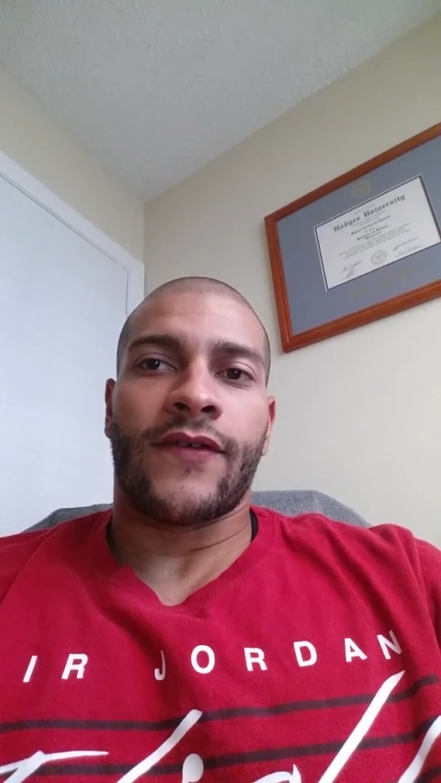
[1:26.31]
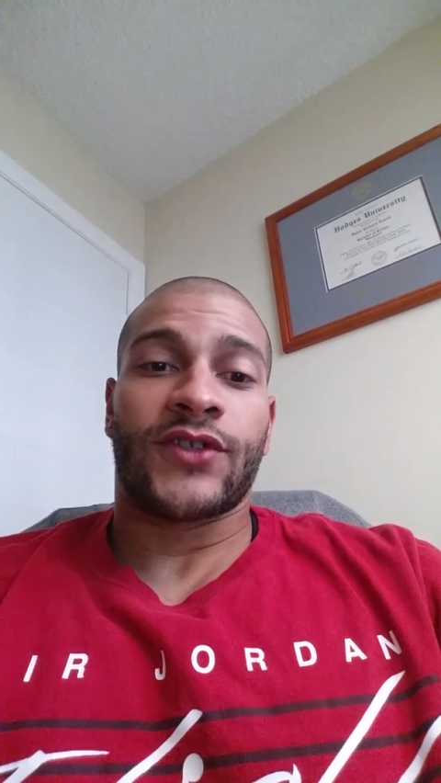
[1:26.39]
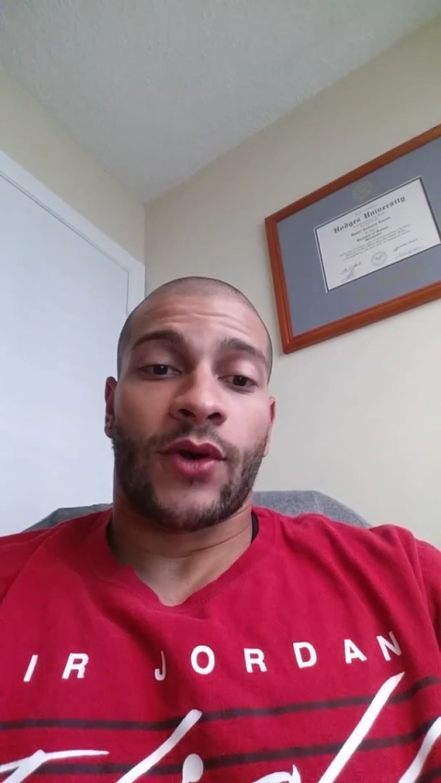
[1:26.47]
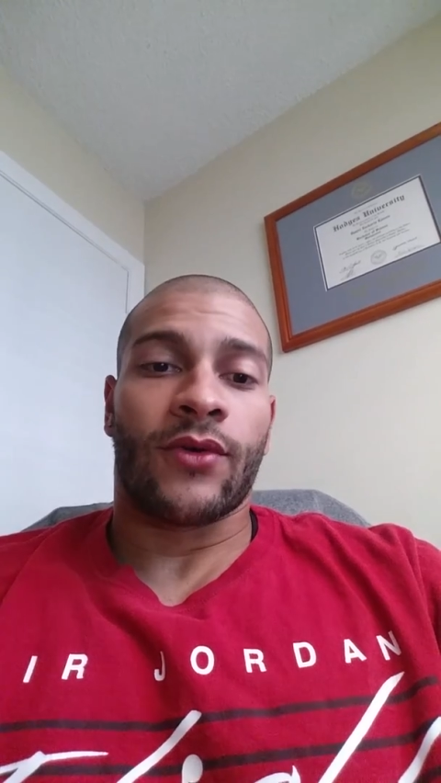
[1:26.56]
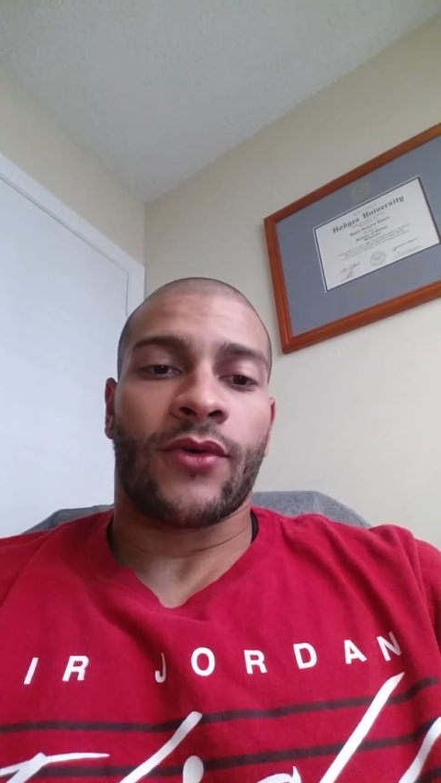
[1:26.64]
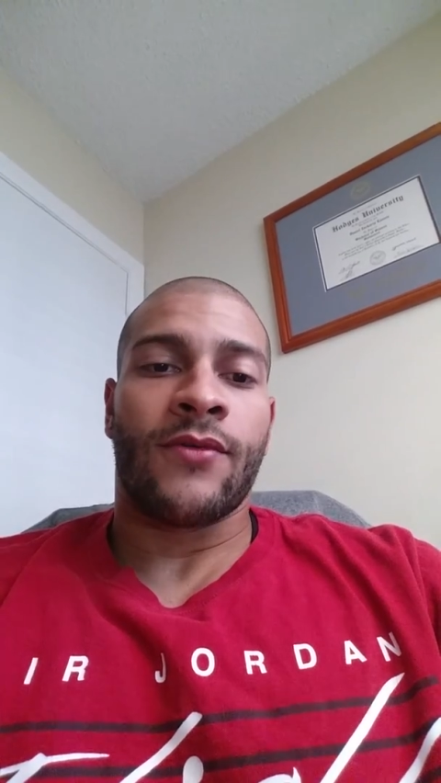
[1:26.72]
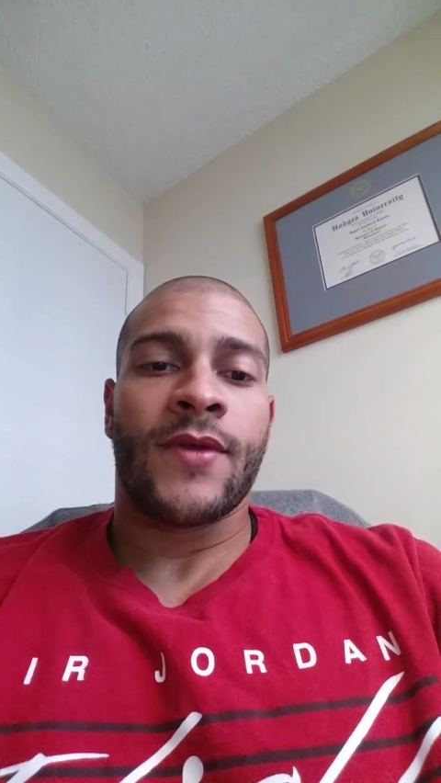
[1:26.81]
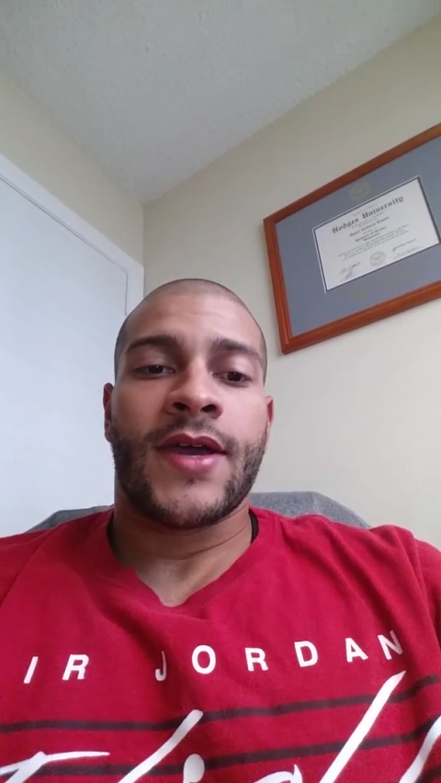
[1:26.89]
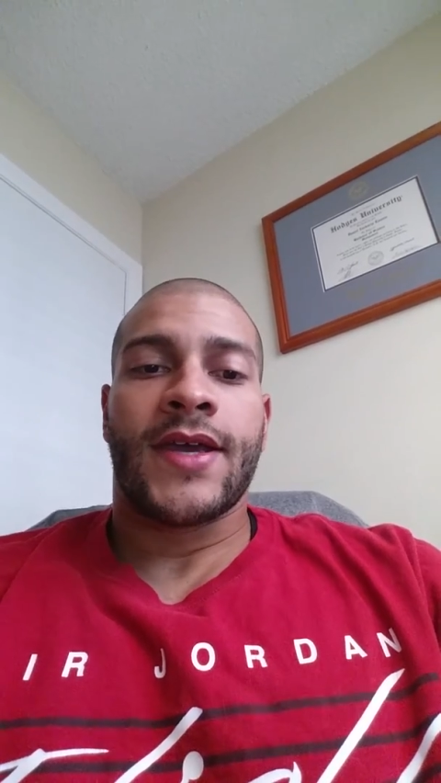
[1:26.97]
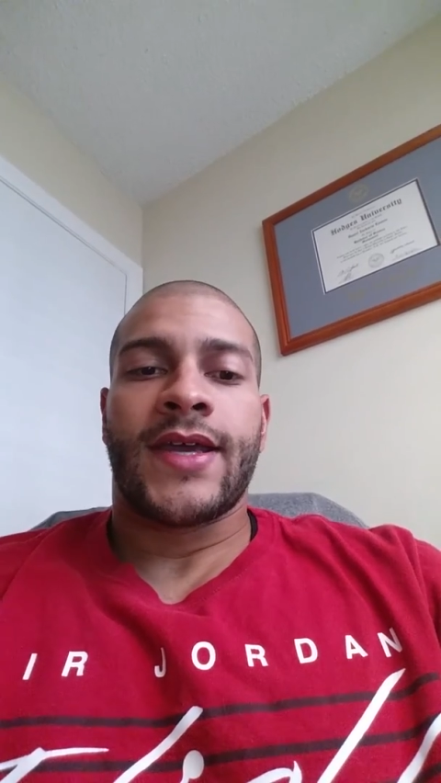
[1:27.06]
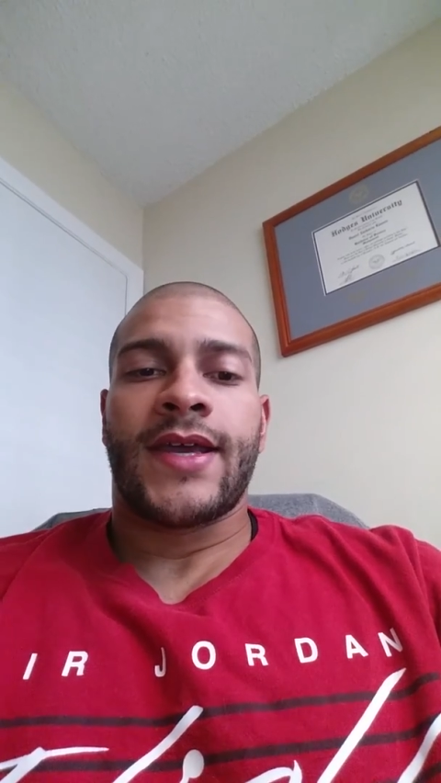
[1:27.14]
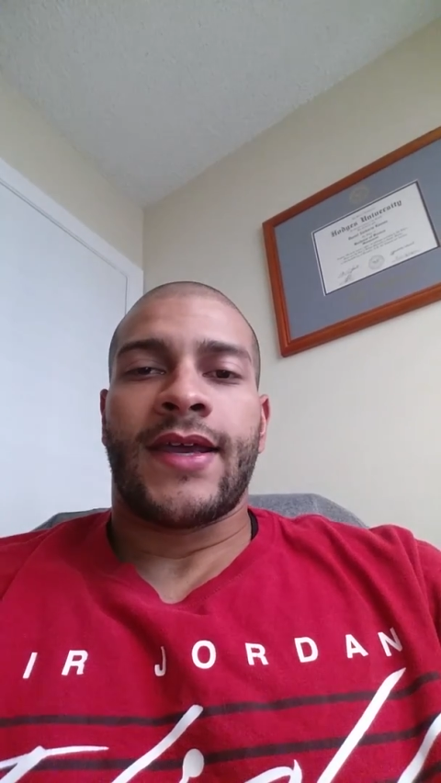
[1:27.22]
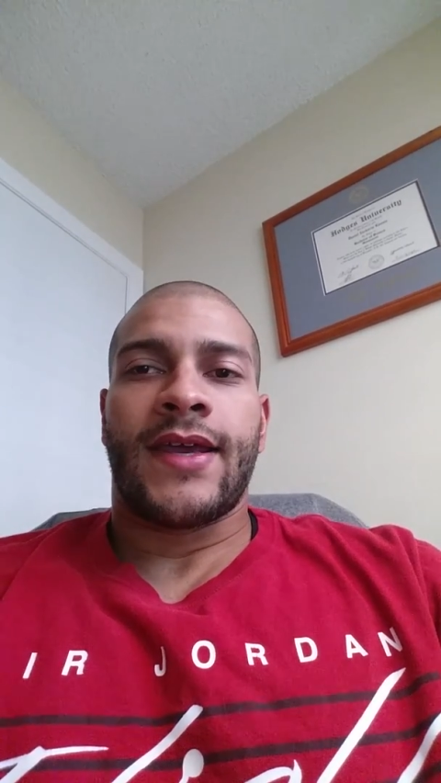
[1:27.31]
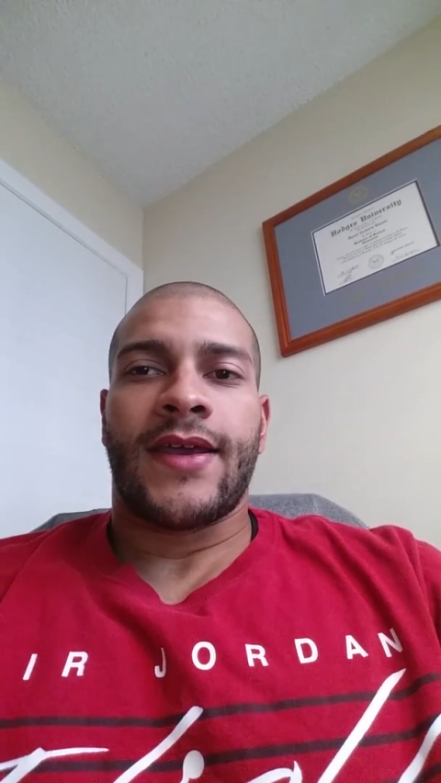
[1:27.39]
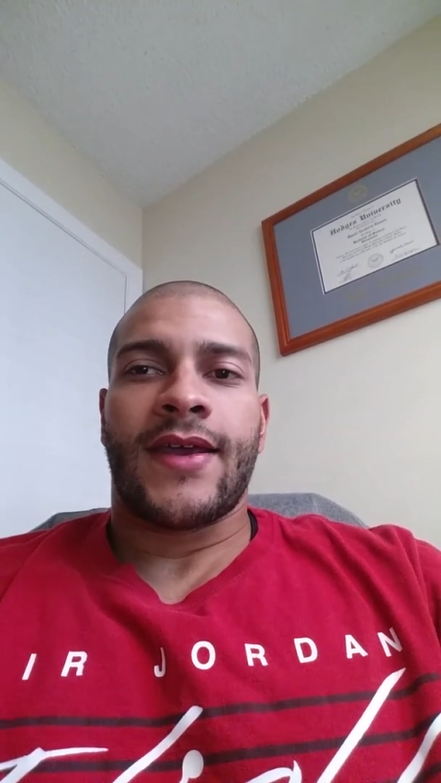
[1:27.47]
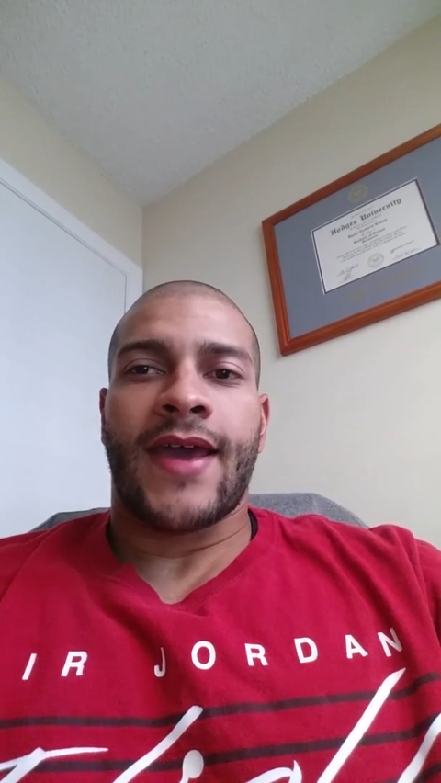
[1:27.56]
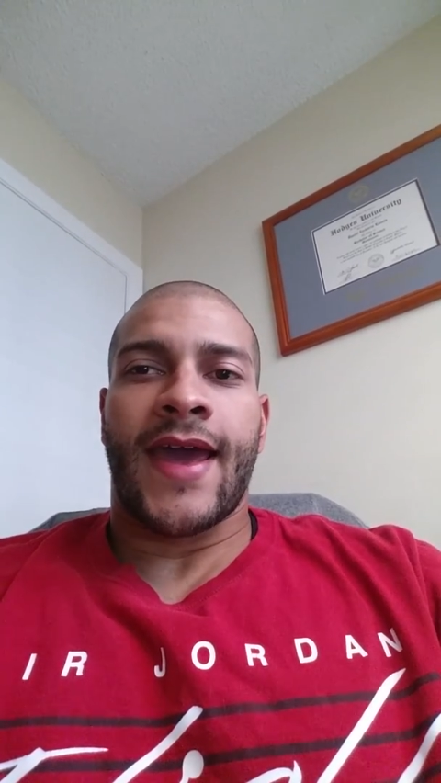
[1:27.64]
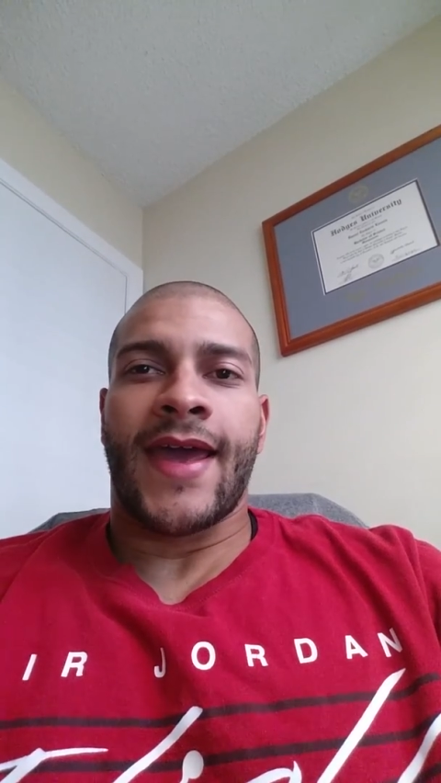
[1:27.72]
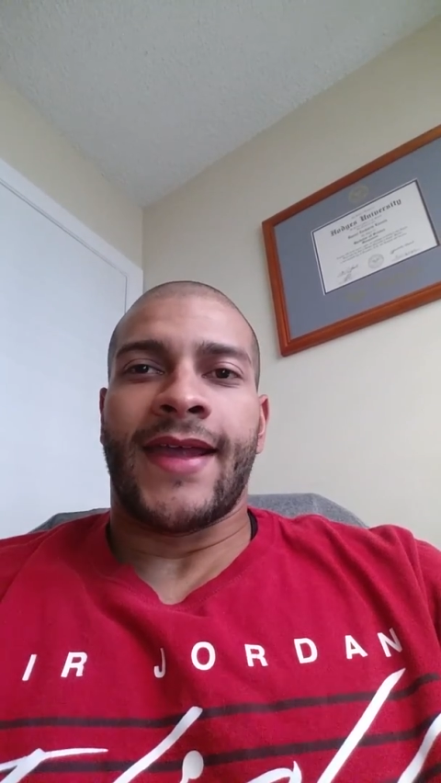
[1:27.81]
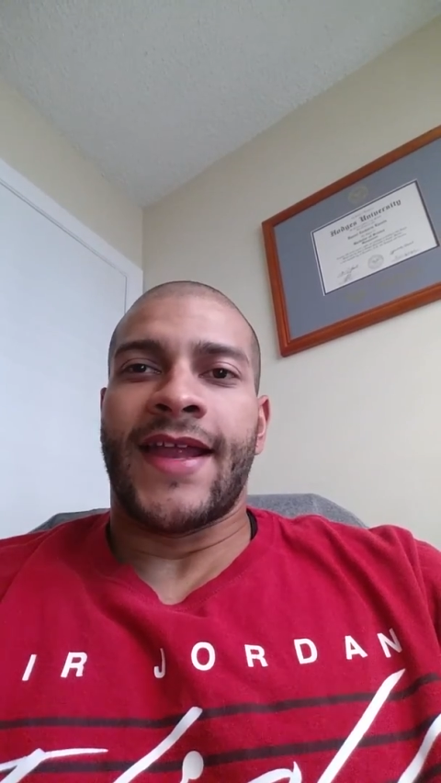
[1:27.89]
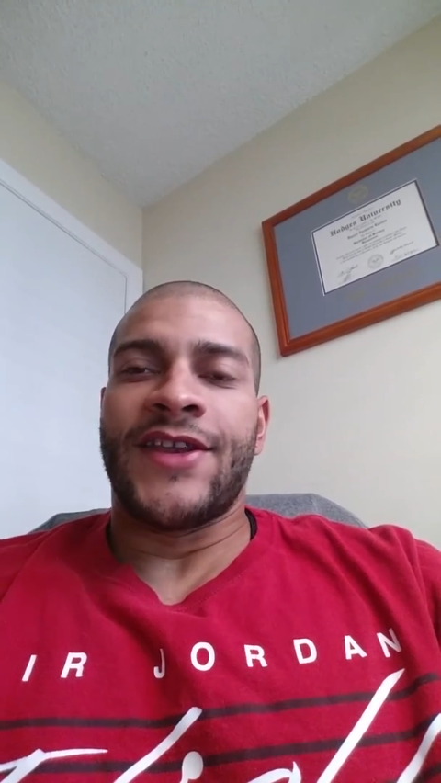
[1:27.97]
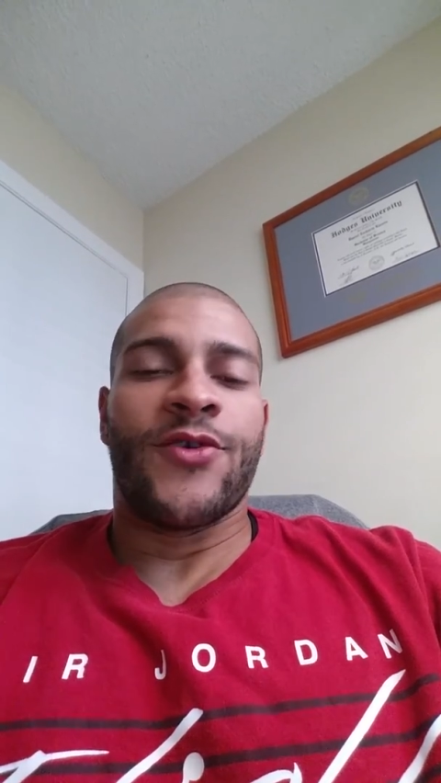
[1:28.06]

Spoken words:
total, and